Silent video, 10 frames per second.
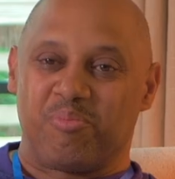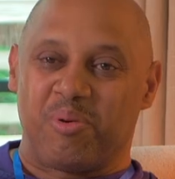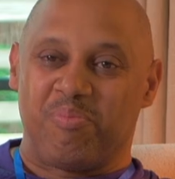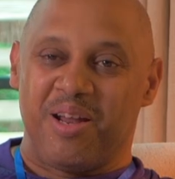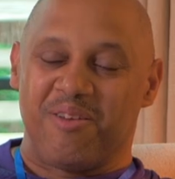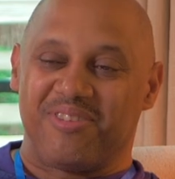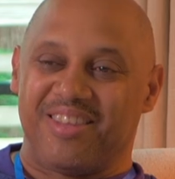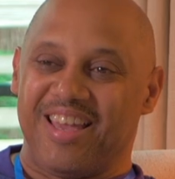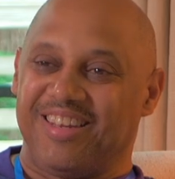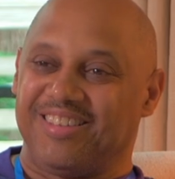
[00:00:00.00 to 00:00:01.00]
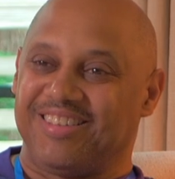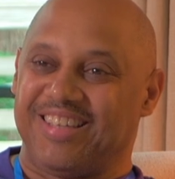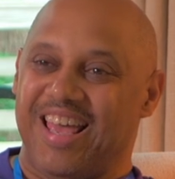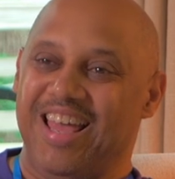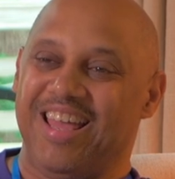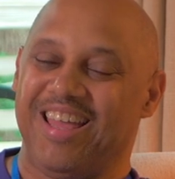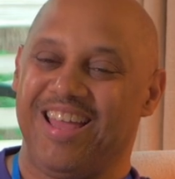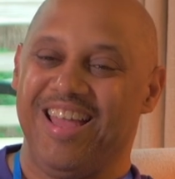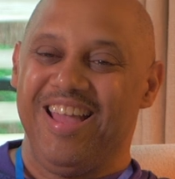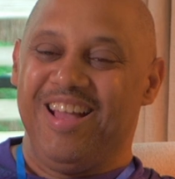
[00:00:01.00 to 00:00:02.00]
prepared for that at the time.
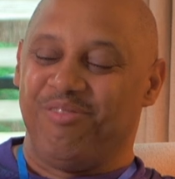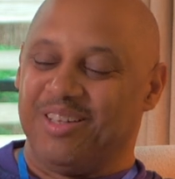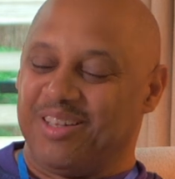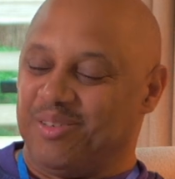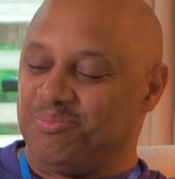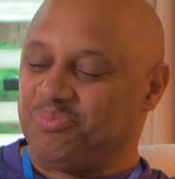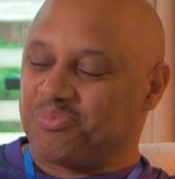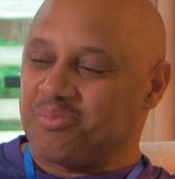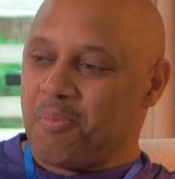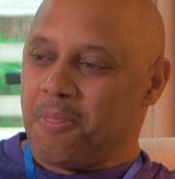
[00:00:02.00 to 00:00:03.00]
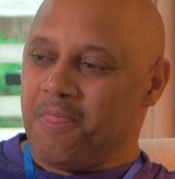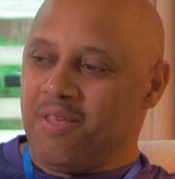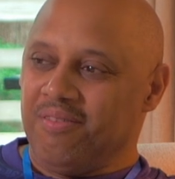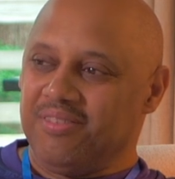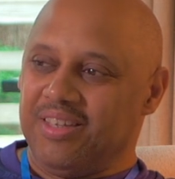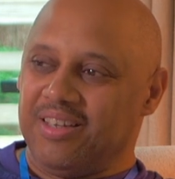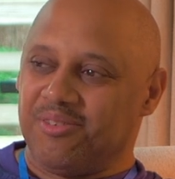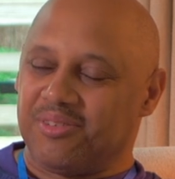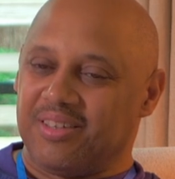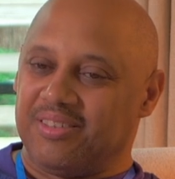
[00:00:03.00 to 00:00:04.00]
But yeah, it
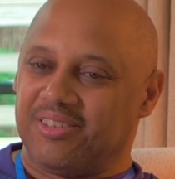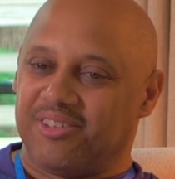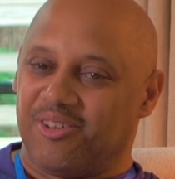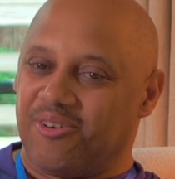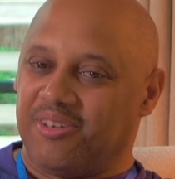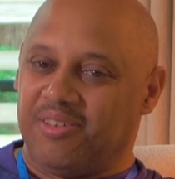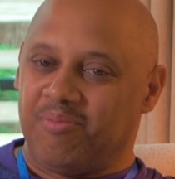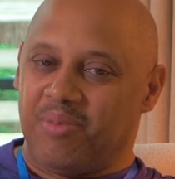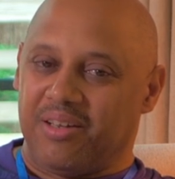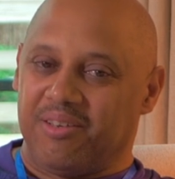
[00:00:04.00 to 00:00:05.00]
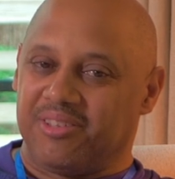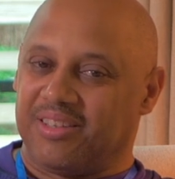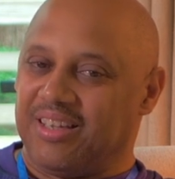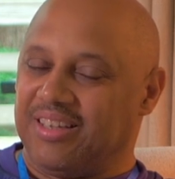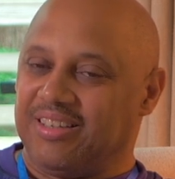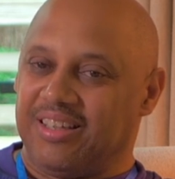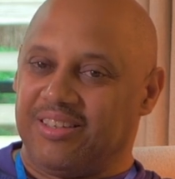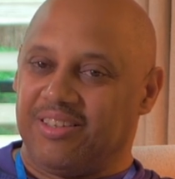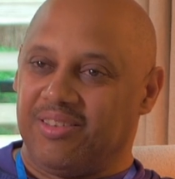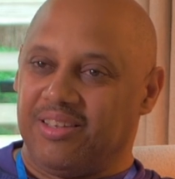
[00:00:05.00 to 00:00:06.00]
was just learning about everything
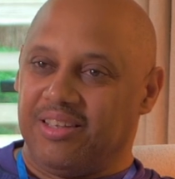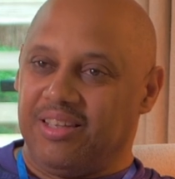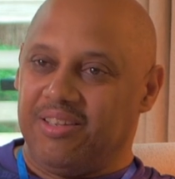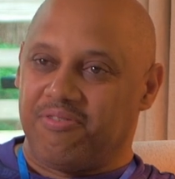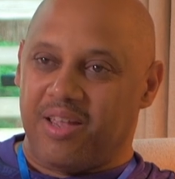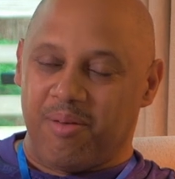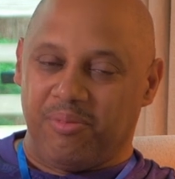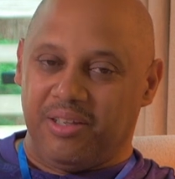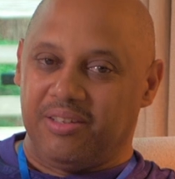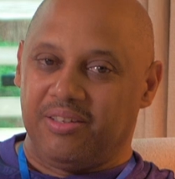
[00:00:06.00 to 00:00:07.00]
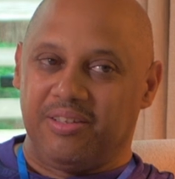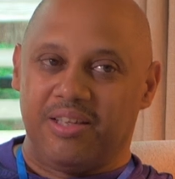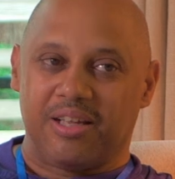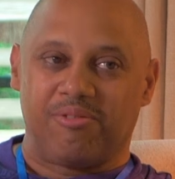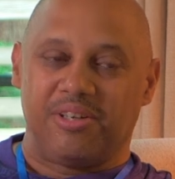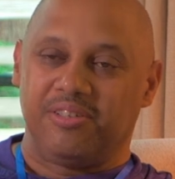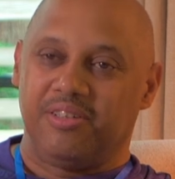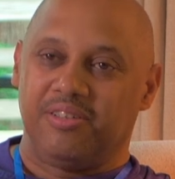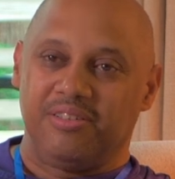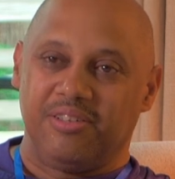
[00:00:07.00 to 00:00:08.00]
in the Lee family and the Declaration,
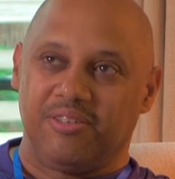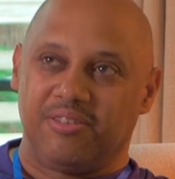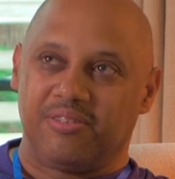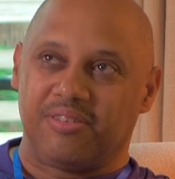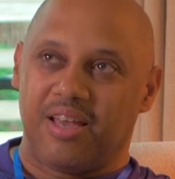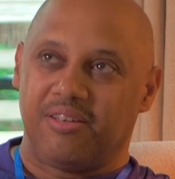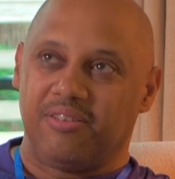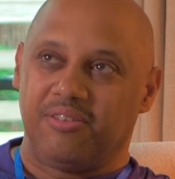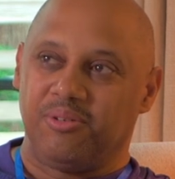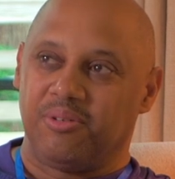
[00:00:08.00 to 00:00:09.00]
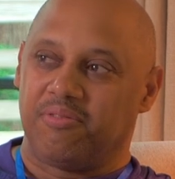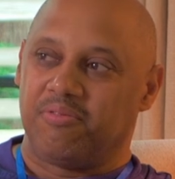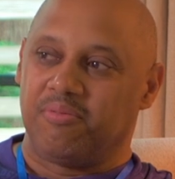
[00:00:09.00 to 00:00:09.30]
and signing two of the